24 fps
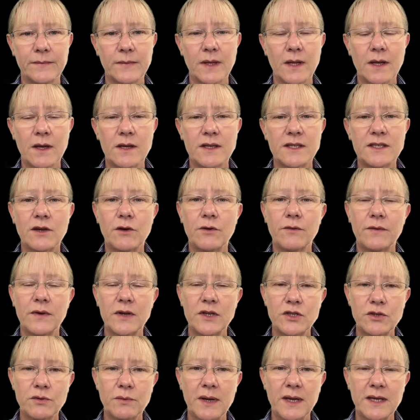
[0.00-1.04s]
So if we're
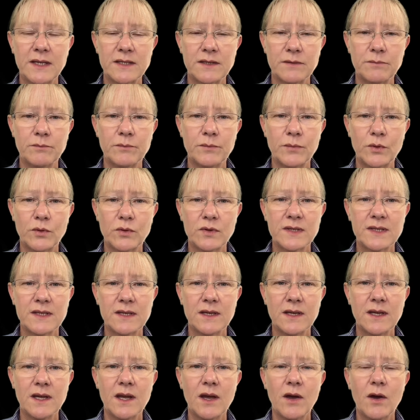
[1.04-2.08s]
doing some books,
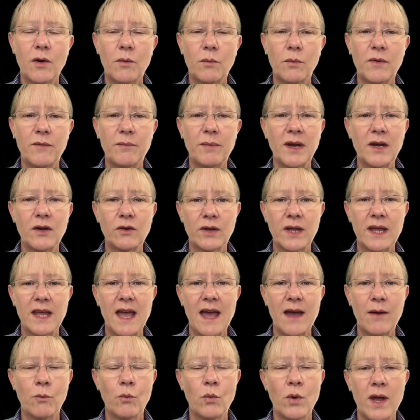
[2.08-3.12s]
we've been looking at
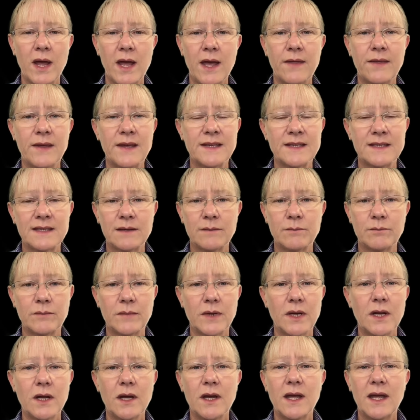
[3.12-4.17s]
where there's some
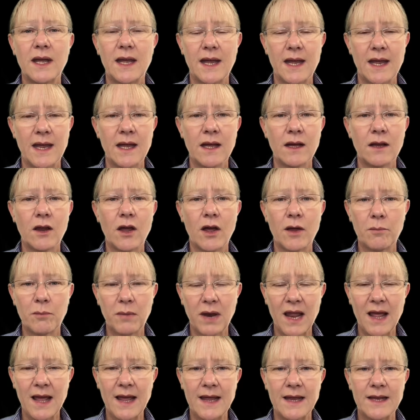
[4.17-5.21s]
inclined
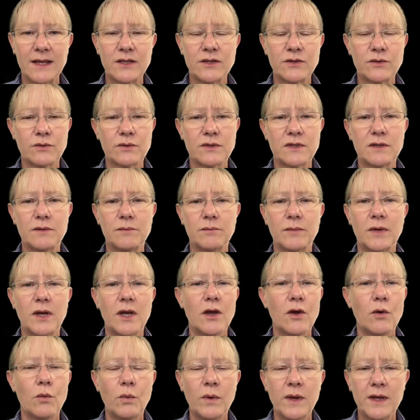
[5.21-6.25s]
planes or some
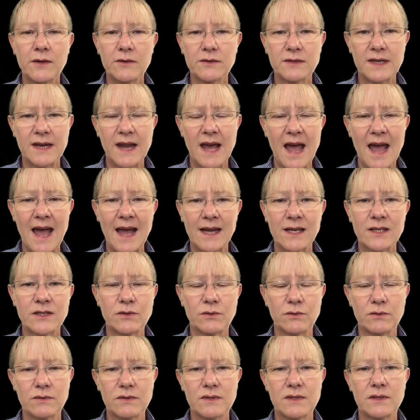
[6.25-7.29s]
wheels and
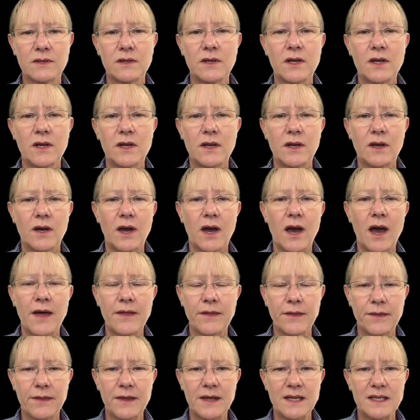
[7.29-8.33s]
axles, other
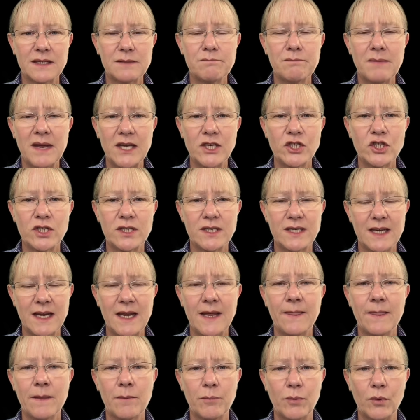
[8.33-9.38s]
things mentioned in the
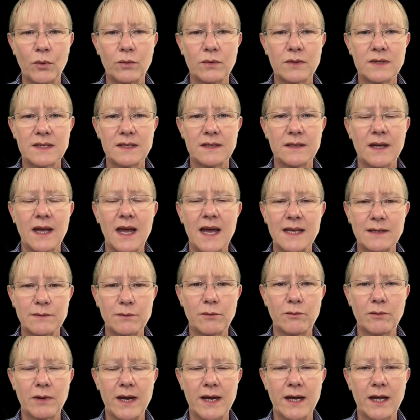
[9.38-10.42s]
books as we're
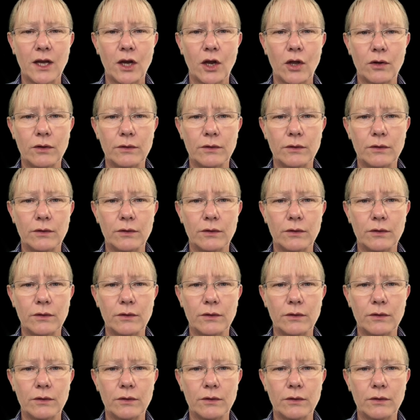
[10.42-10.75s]
reading along.